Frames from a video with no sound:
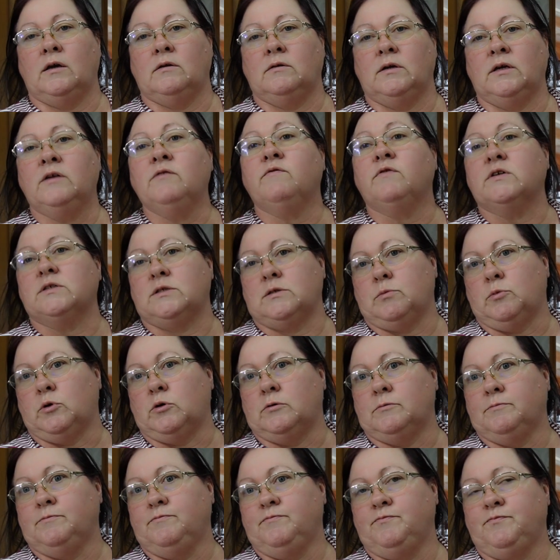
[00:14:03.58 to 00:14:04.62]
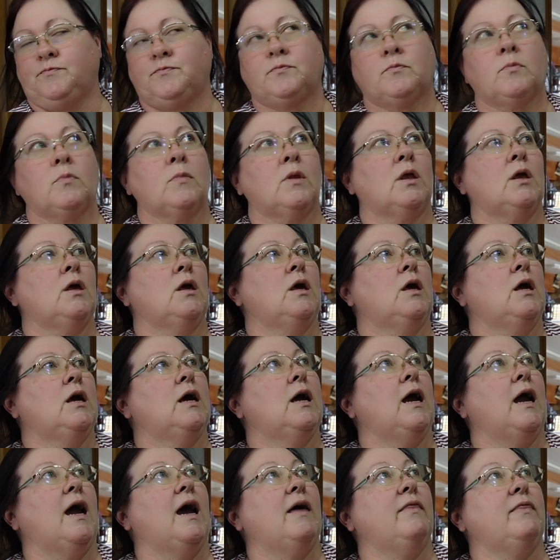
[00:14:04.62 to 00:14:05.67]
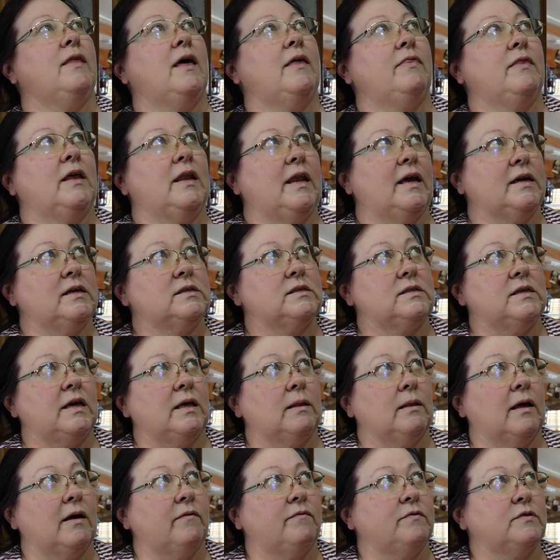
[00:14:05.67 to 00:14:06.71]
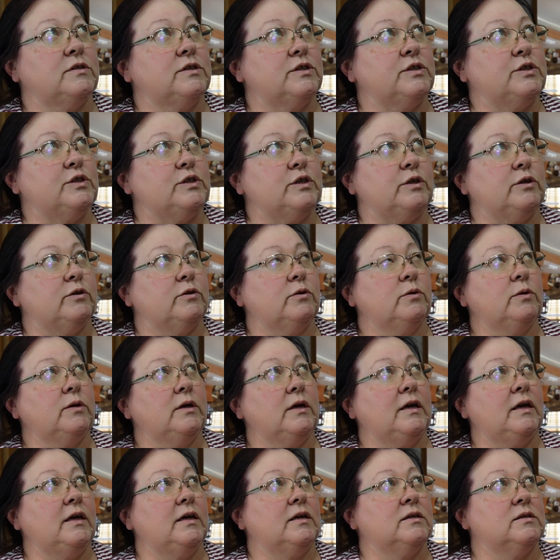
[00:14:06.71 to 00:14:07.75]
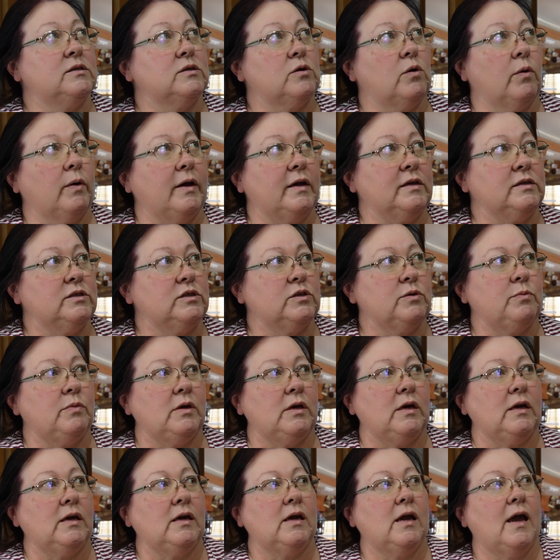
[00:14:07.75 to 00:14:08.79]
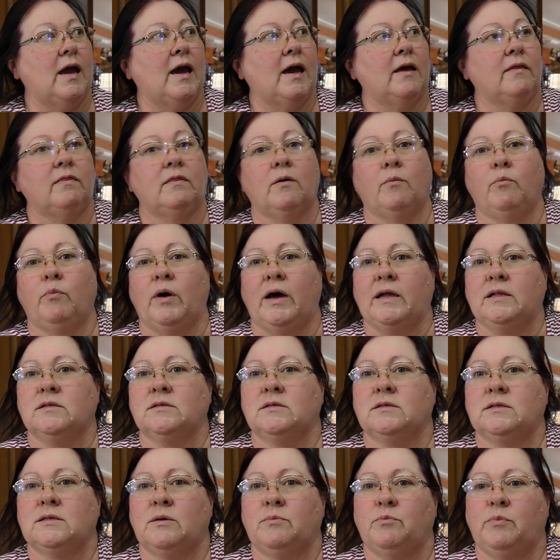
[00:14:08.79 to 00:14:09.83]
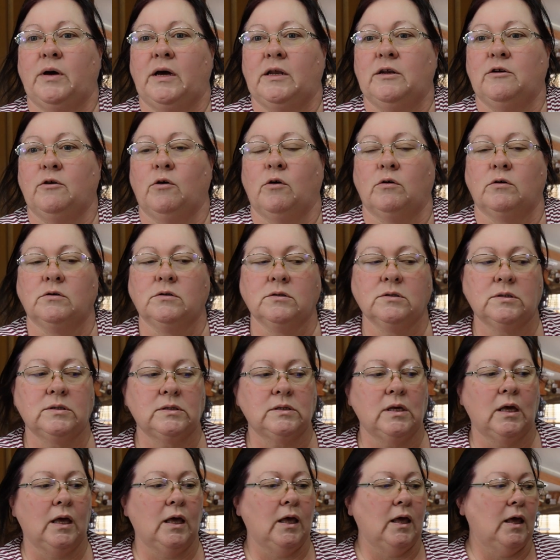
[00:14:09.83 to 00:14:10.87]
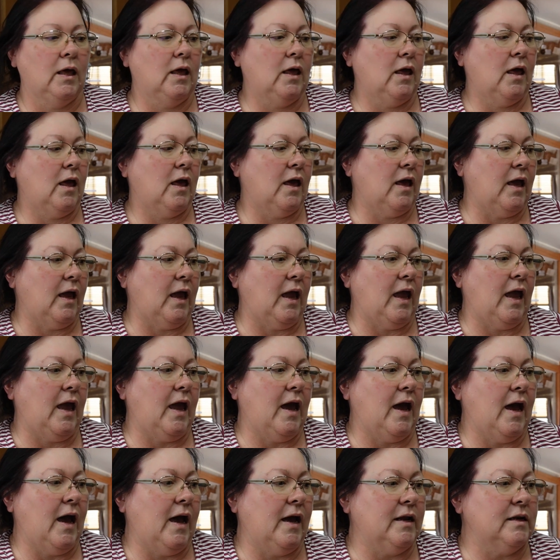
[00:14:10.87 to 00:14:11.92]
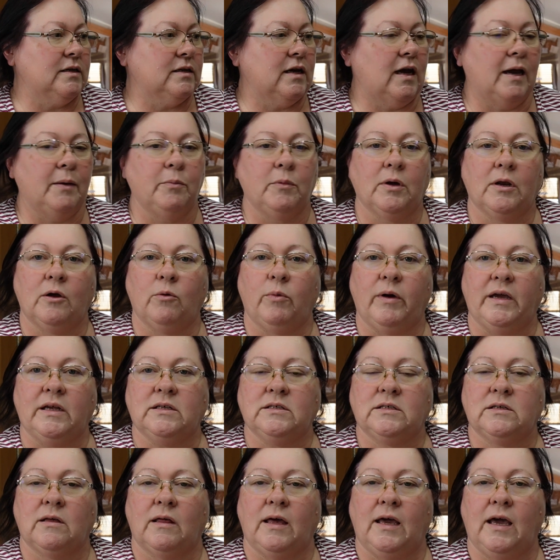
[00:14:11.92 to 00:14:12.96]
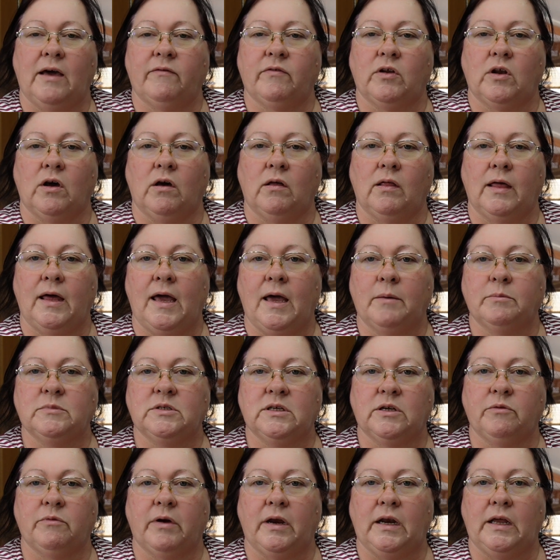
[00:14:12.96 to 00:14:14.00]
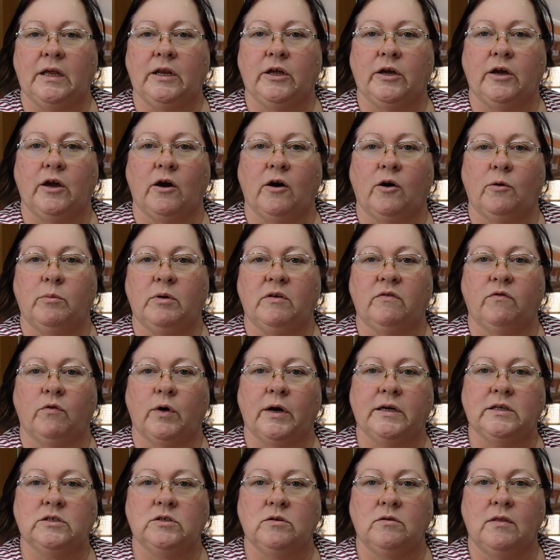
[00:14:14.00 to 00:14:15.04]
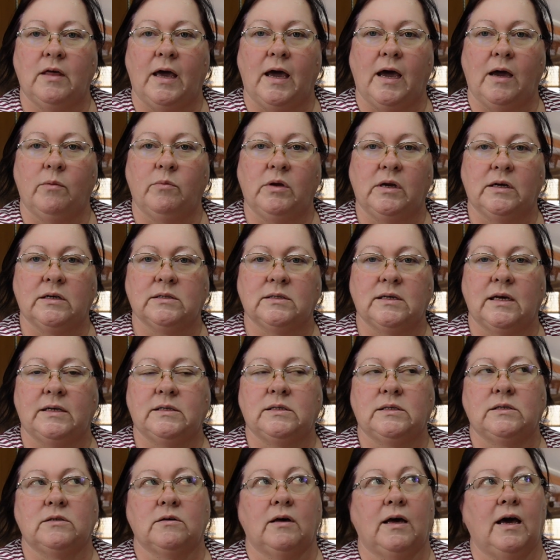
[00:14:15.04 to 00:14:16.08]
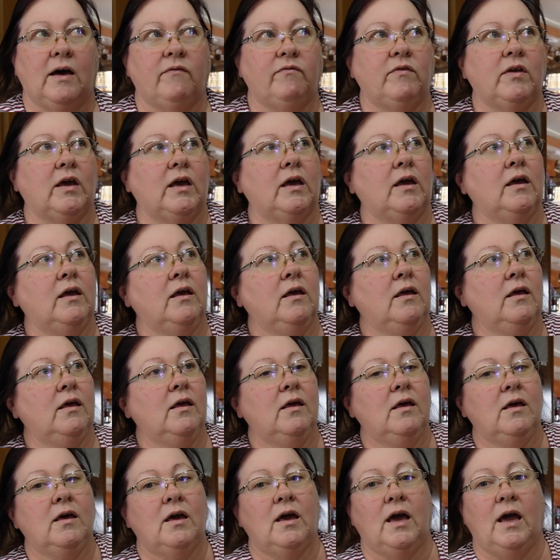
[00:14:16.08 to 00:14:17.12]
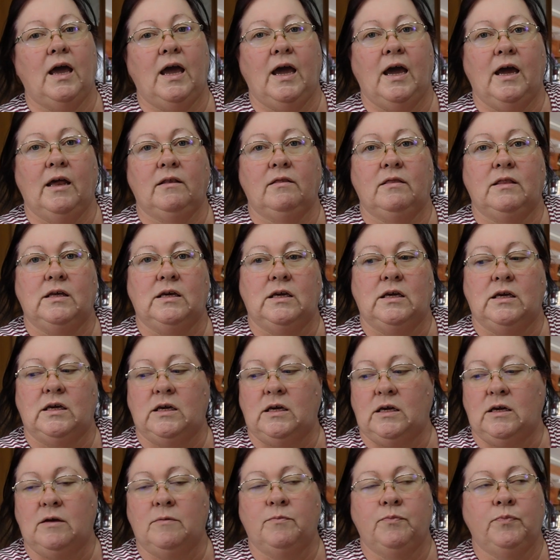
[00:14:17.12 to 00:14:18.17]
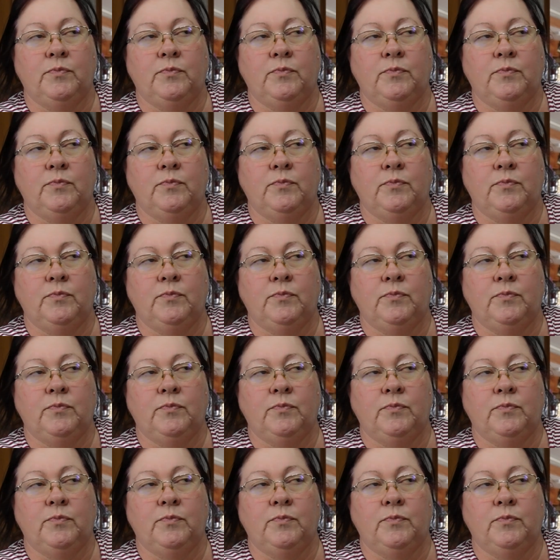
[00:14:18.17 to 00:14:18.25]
invisible. And then the next thing left to do is going to be add the buttons and buttonholes. And I'm going to wait until I have it all hemmed and ready to go before I do that, because I still have to add the